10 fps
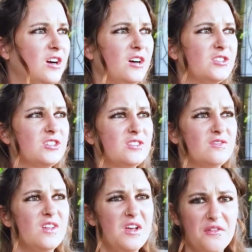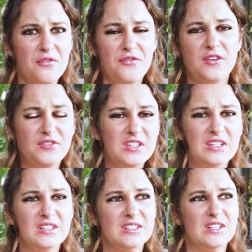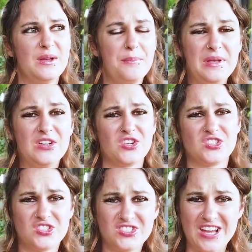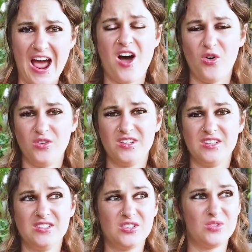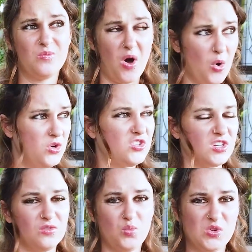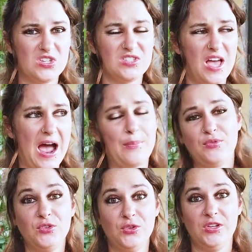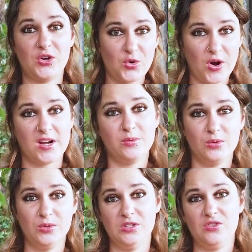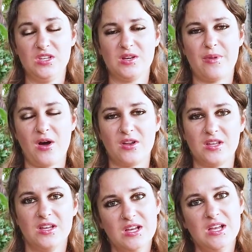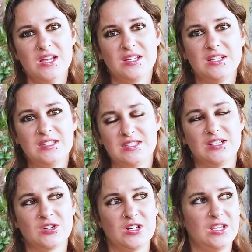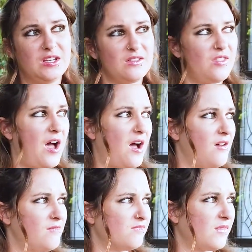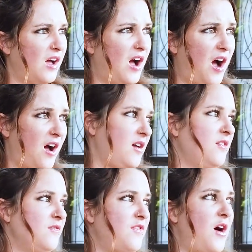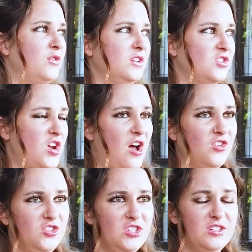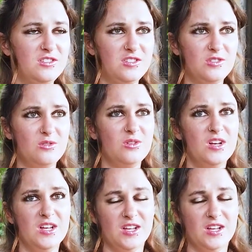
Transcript: 150 meters down into the ocean, which is absolutely incredible when you think about it, considering that I found it challenging to